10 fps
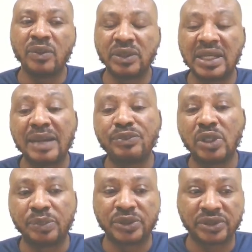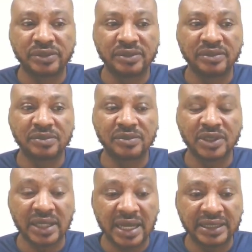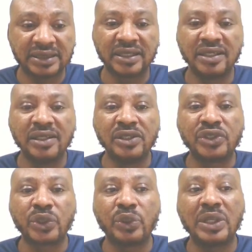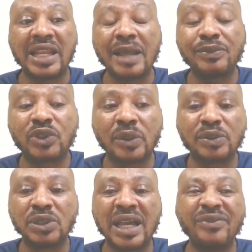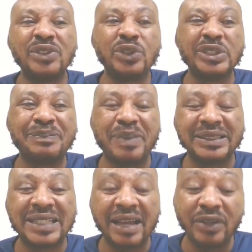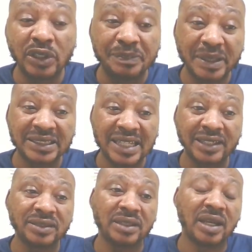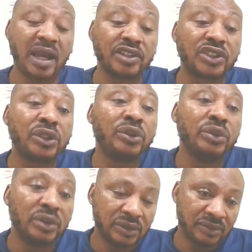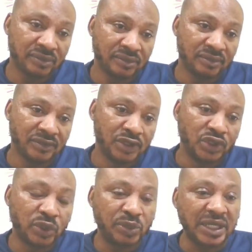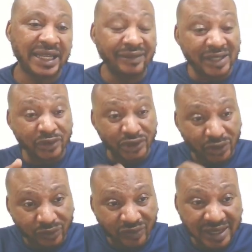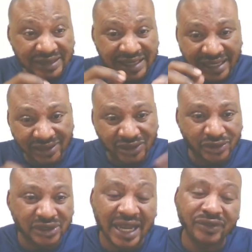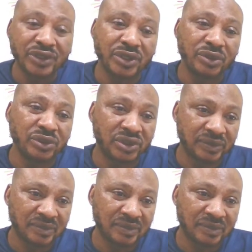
laptops, right? So laptops must have they have their own personal screw. So they have their own screw, very tiny screws they have to use.